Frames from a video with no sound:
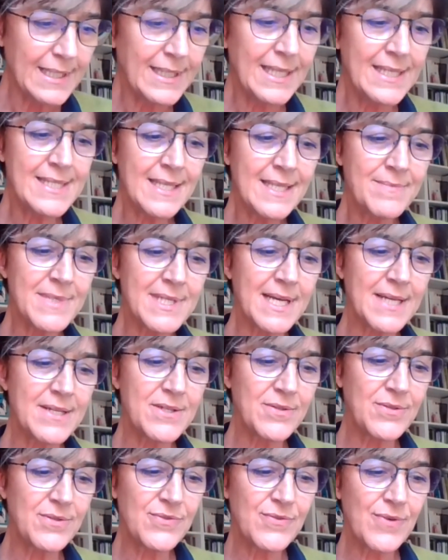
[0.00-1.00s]
tend
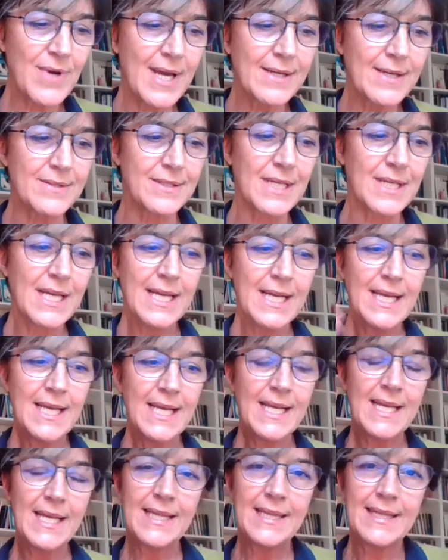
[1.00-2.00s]
sometimes to struggle.
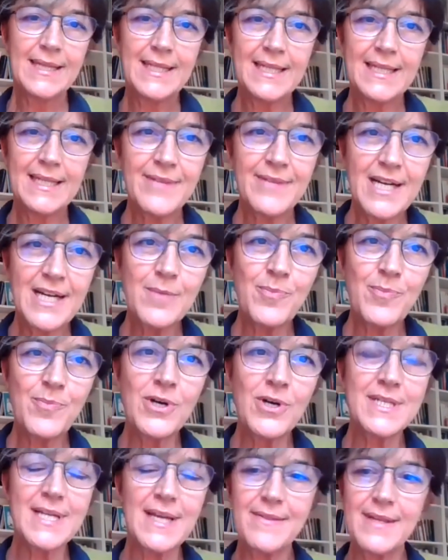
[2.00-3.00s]
The third
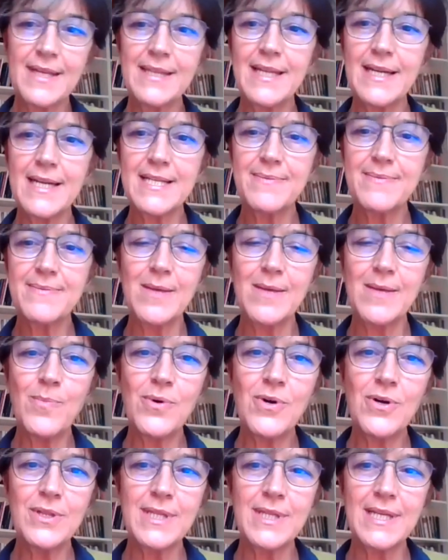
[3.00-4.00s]
point I think that is very
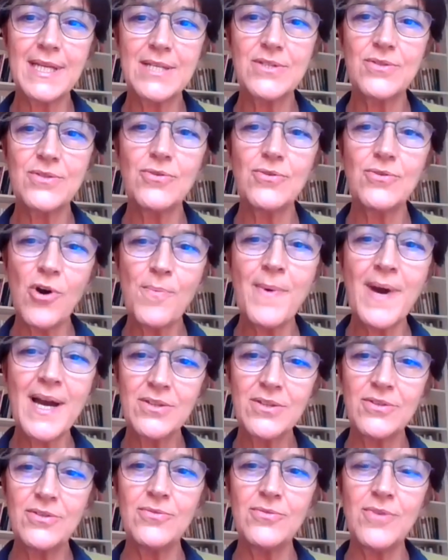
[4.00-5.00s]
important is to go
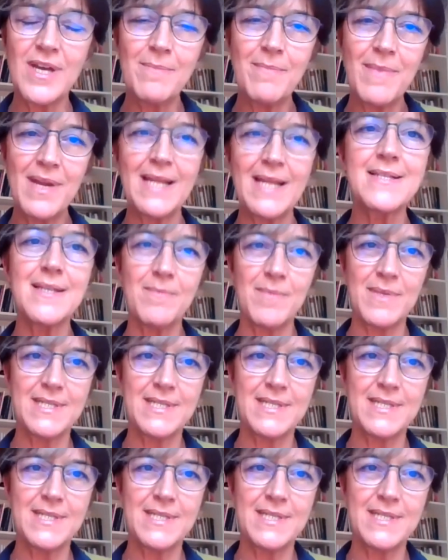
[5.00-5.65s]
back to Emilia's